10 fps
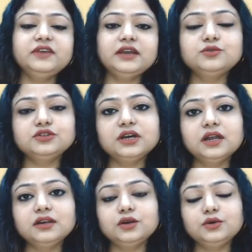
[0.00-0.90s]
we come to the
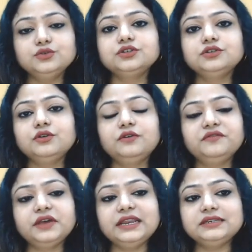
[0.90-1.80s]
conclusion
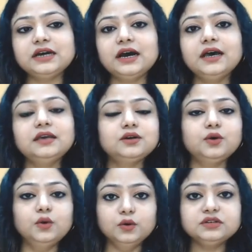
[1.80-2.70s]
of entire
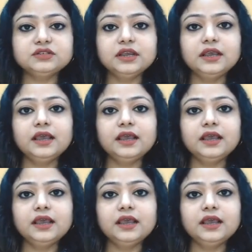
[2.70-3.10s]
course,